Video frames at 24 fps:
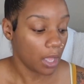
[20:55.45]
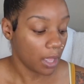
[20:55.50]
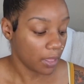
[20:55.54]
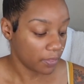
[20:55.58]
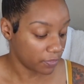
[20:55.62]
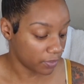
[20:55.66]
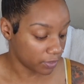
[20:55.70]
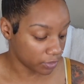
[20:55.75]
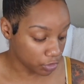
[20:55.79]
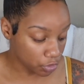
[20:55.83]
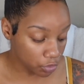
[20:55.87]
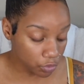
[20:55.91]

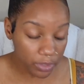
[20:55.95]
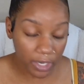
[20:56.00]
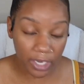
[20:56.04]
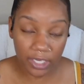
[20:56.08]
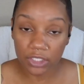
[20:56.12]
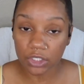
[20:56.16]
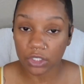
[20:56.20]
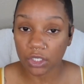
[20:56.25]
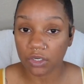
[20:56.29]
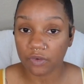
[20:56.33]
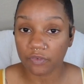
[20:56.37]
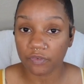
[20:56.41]
The 2-day
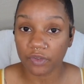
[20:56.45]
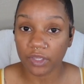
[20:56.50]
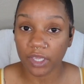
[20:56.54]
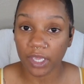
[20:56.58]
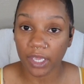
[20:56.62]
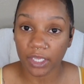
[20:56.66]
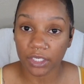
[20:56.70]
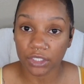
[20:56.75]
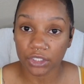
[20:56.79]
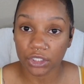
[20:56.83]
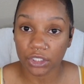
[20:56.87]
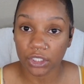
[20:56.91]

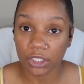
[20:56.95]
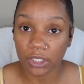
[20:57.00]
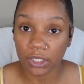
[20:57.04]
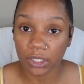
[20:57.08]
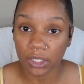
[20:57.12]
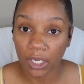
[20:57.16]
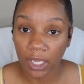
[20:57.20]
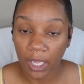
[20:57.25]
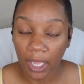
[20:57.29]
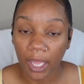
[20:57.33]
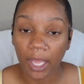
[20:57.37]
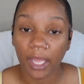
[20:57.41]
certification,
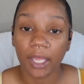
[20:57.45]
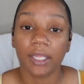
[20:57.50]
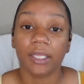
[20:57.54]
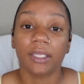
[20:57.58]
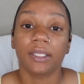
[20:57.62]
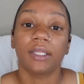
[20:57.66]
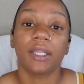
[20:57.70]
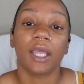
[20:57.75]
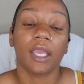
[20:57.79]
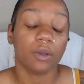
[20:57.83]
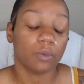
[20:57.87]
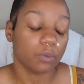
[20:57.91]

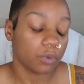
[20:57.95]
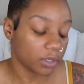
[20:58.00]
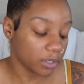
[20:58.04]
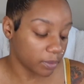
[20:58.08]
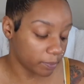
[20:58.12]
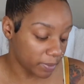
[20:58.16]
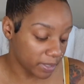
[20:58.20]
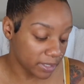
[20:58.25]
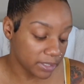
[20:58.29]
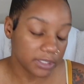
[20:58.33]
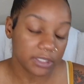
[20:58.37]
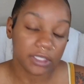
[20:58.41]
they would have
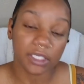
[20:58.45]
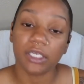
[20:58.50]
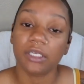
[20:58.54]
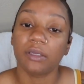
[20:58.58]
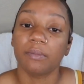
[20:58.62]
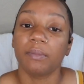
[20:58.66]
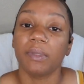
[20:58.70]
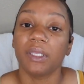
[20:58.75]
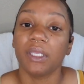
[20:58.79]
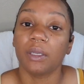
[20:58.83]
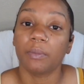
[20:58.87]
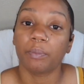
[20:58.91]
been sending
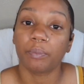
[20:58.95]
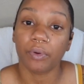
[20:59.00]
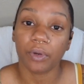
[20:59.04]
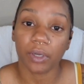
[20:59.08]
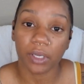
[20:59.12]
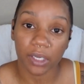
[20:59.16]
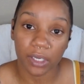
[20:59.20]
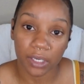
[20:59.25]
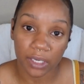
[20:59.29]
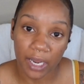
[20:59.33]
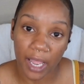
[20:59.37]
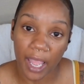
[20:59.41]
me a pretty
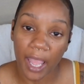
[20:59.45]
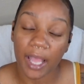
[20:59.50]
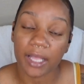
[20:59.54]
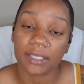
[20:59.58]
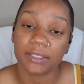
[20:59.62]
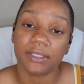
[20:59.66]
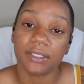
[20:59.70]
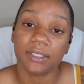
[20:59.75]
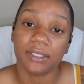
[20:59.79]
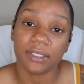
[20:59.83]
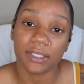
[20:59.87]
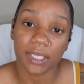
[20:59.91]

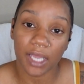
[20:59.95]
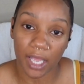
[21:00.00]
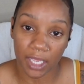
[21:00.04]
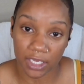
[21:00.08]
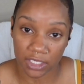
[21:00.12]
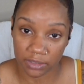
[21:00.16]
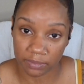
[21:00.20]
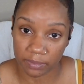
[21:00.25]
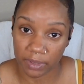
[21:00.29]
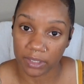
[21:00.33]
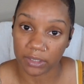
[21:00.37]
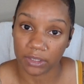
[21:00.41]
nasty
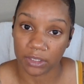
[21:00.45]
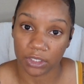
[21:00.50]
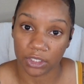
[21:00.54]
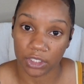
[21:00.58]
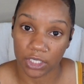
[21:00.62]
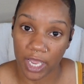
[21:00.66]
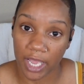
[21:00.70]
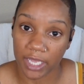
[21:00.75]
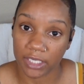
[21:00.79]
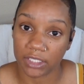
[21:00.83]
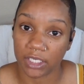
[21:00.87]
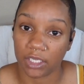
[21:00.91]
text message
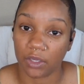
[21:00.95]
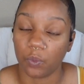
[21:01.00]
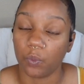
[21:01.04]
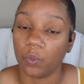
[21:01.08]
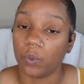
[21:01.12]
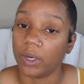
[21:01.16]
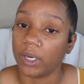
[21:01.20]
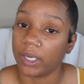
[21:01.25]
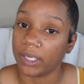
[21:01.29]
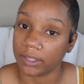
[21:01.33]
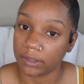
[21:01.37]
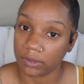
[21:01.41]
asking
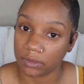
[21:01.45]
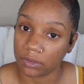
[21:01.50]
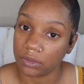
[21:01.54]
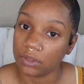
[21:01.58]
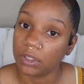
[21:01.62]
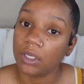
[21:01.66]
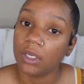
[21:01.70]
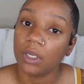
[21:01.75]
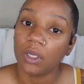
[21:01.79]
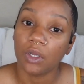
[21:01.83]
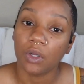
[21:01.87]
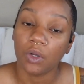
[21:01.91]
what
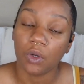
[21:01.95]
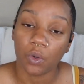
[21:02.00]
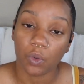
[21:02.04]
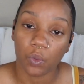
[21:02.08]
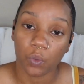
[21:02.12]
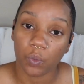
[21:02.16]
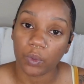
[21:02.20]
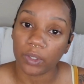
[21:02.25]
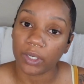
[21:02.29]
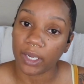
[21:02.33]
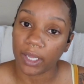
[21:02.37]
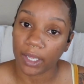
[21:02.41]

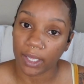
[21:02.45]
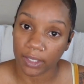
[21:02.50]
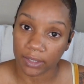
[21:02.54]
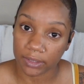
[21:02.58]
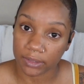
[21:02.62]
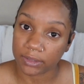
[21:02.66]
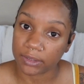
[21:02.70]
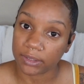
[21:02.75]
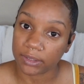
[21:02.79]
the hell is